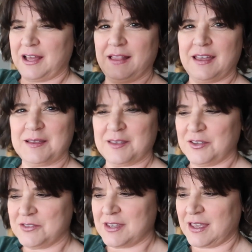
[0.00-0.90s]
I like
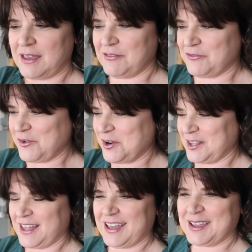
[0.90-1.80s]
using it
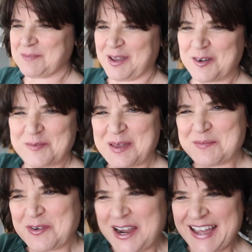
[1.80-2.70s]
for like my
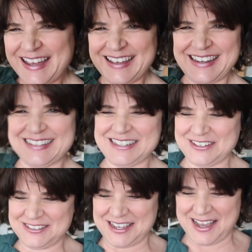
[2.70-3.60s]
homemade bread at dinner